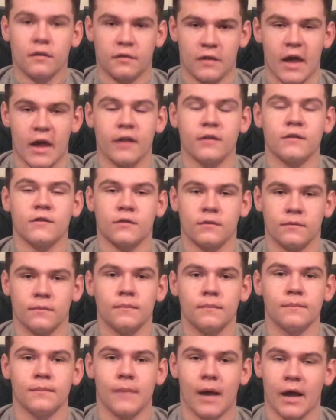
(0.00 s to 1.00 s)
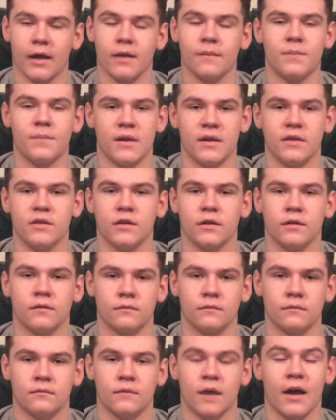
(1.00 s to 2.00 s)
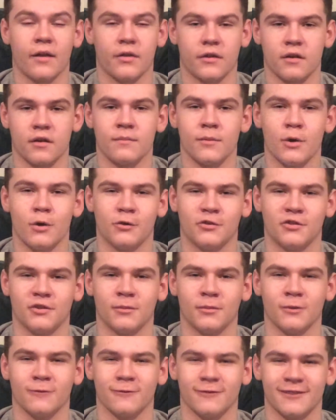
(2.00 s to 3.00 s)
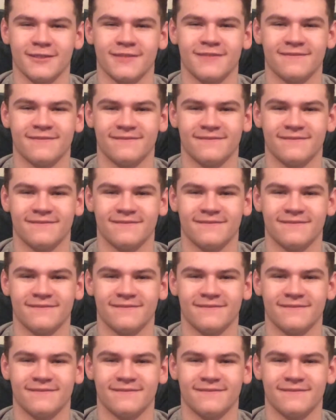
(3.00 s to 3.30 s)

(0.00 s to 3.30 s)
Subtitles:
That's my opinion on the Emoji Movie.